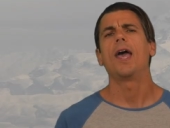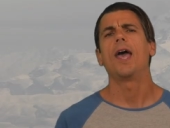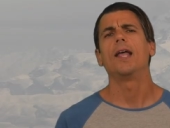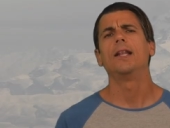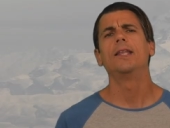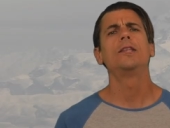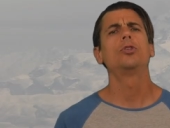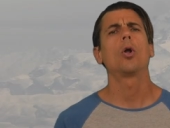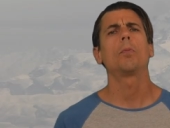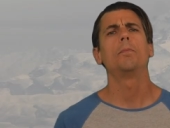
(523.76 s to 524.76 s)
A
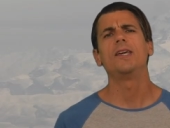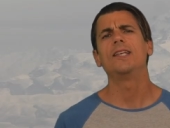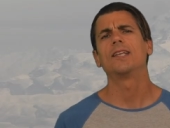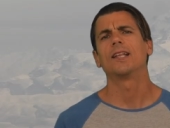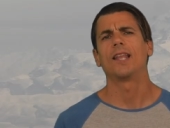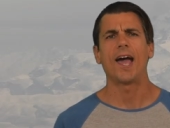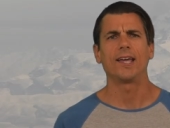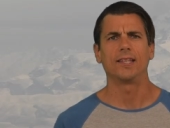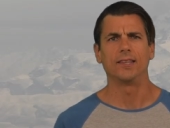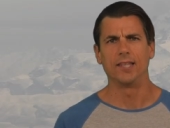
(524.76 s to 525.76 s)
little bit
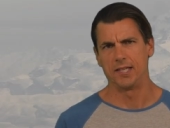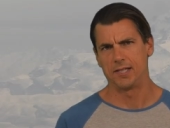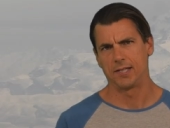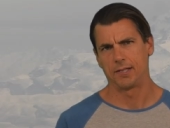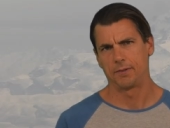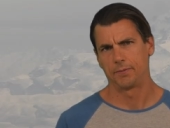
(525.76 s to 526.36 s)
like this.